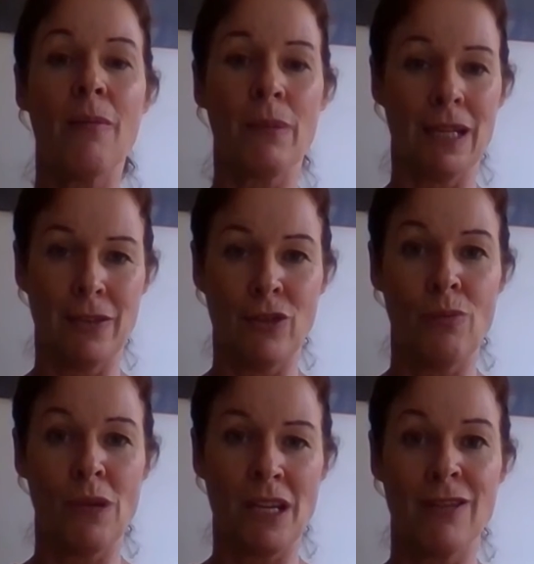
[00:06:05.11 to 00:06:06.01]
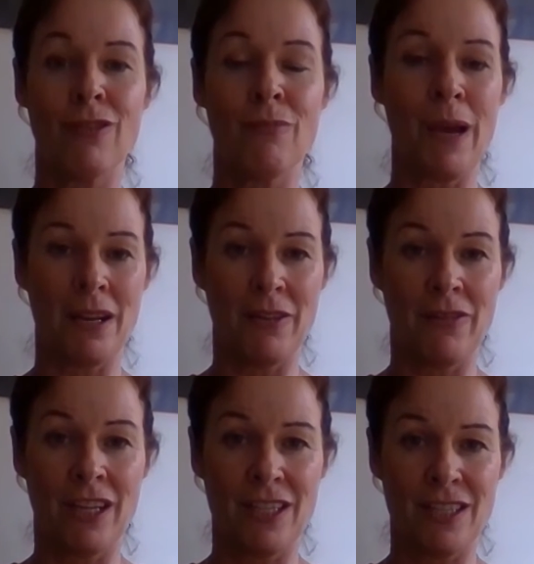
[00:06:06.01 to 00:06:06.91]
Believe you me, the
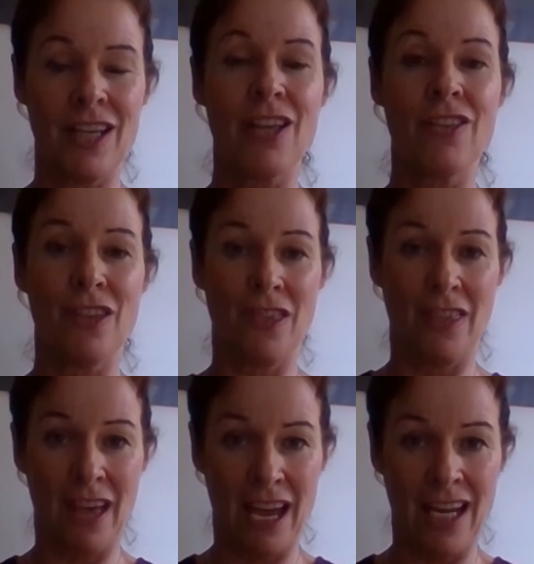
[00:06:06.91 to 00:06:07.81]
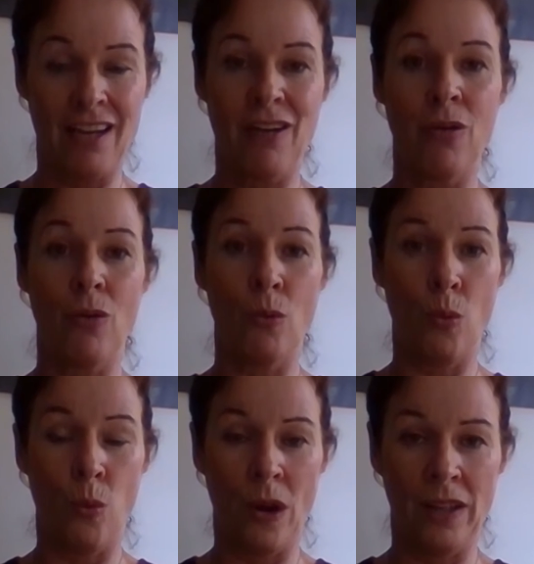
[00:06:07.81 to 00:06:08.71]
benefits that they
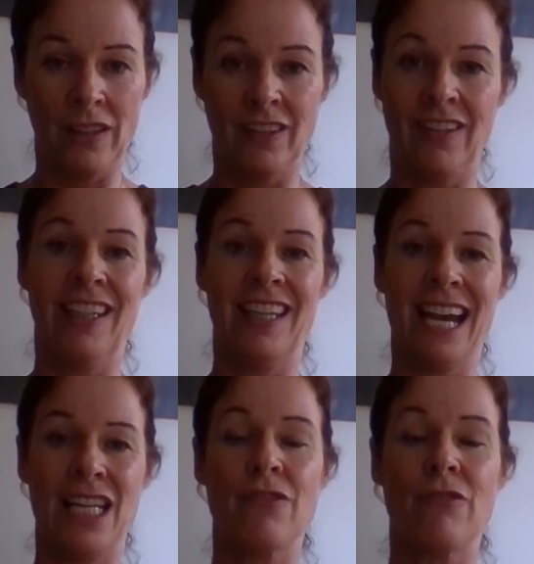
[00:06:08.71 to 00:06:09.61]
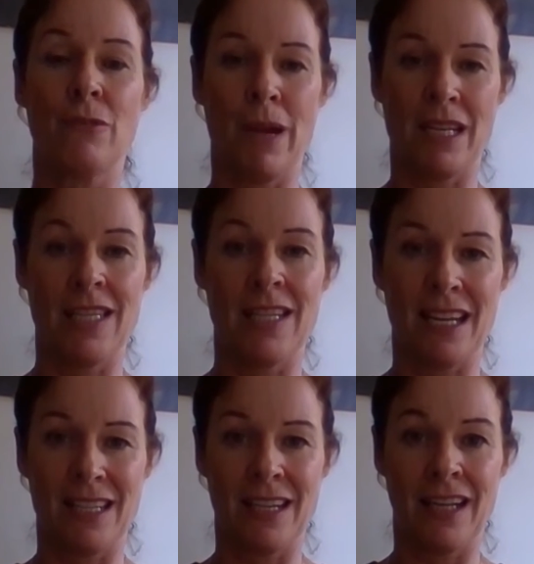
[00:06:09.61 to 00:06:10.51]
will get from
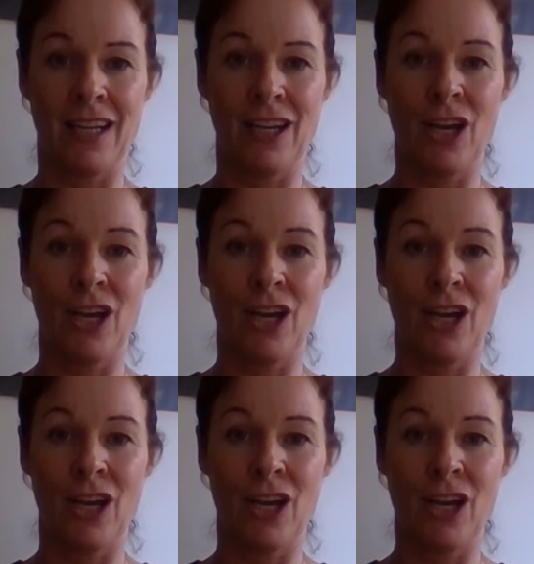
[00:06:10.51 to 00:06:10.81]
meditating